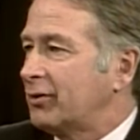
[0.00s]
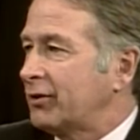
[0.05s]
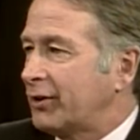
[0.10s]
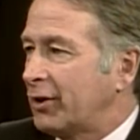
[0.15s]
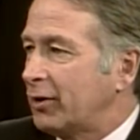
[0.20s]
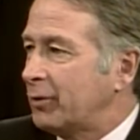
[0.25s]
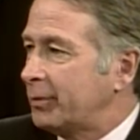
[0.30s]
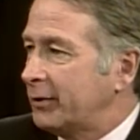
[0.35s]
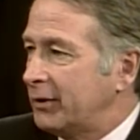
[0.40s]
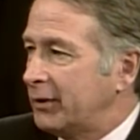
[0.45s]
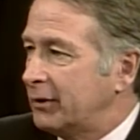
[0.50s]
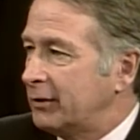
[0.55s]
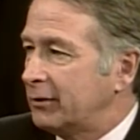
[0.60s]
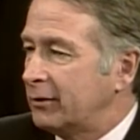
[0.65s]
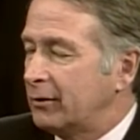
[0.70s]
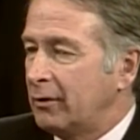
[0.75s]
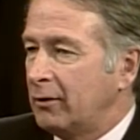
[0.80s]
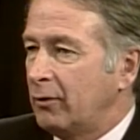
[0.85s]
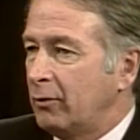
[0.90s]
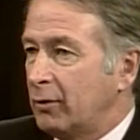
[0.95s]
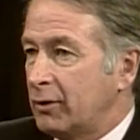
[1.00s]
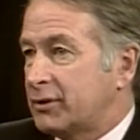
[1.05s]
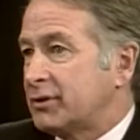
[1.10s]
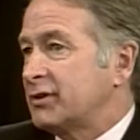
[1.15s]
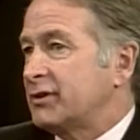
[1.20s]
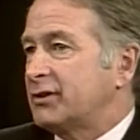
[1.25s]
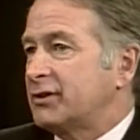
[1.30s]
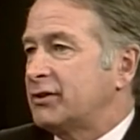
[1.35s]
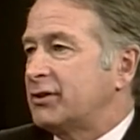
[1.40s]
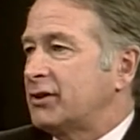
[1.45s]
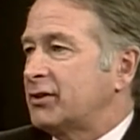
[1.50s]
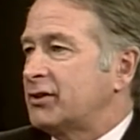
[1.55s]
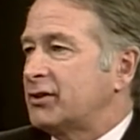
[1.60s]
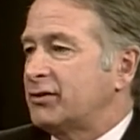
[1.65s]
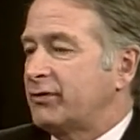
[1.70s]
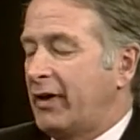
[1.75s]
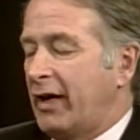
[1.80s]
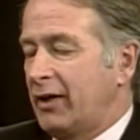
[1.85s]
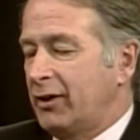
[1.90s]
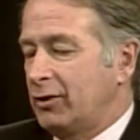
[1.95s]
therapy, which is just as
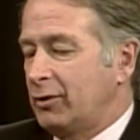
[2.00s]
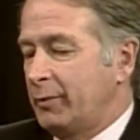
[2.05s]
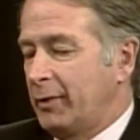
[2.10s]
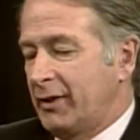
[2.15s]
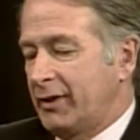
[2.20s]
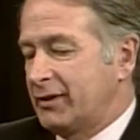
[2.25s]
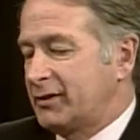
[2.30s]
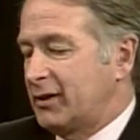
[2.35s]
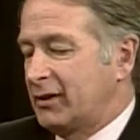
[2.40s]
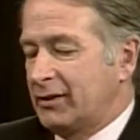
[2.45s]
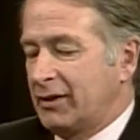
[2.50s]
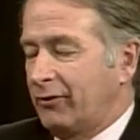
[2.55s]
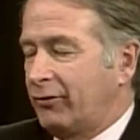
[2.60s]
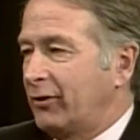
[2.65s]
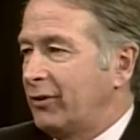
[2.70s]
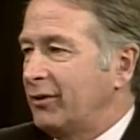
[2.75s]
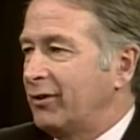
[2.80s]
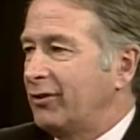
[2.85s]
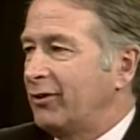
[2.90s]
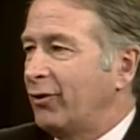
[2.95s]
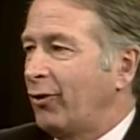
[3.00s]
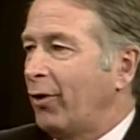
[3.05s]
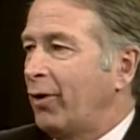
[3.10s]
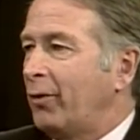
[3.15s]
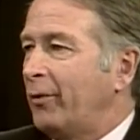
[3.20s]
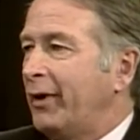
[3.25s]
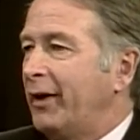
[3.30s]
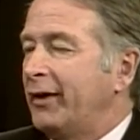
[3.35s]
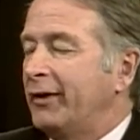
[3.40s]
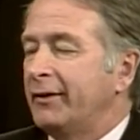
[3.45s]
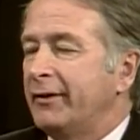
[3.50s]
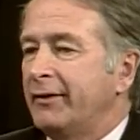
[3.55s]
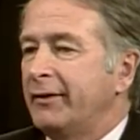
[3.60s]
valued, but it's a different doorway.